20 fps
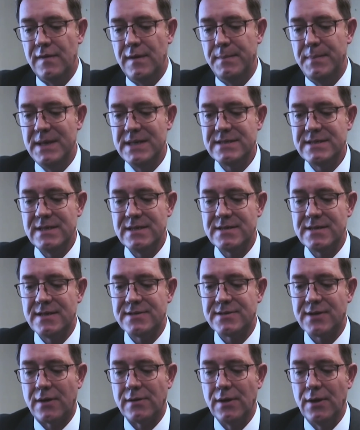The
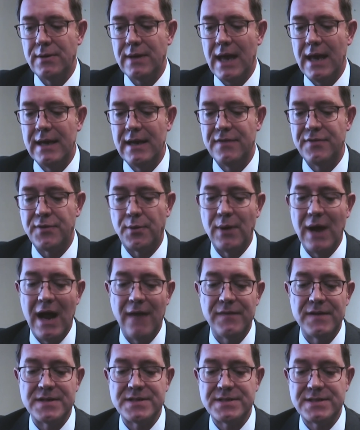businesses are located
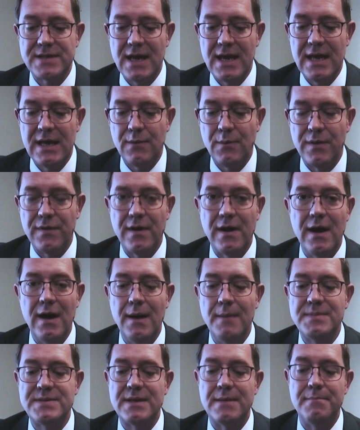throughout the state with
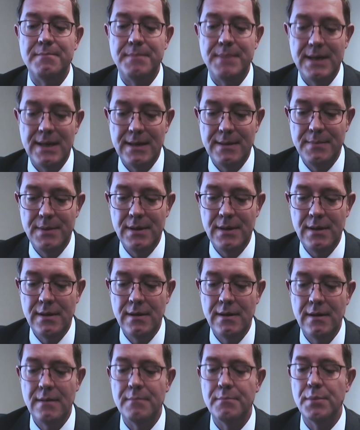hubs in Bibb,
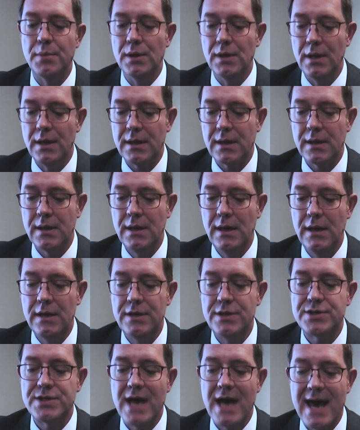Bullock,
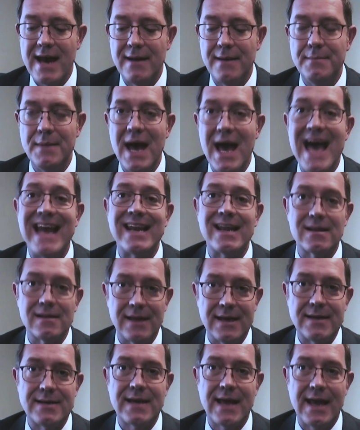Chatham, and Glynn